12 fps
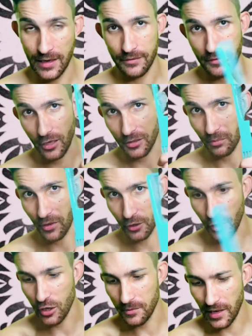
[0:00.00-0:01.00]
Got my
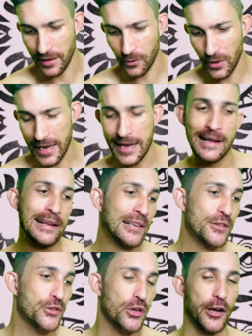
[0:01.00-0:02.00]
comb, by the way.
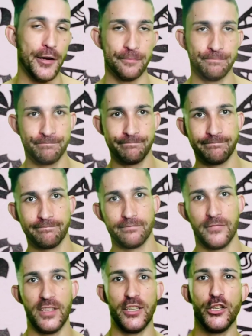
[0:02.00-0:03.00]
So
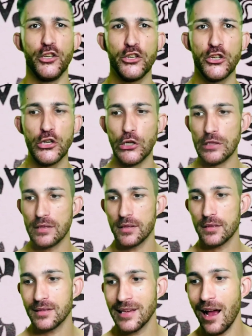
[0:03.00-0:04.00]
you should
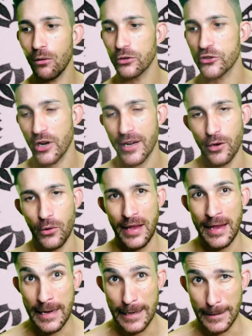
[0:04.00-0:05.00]
towel dry your
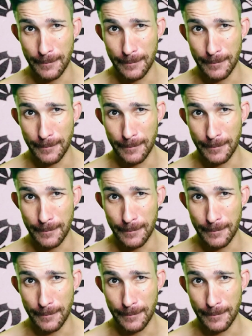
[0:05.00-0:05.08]
hair,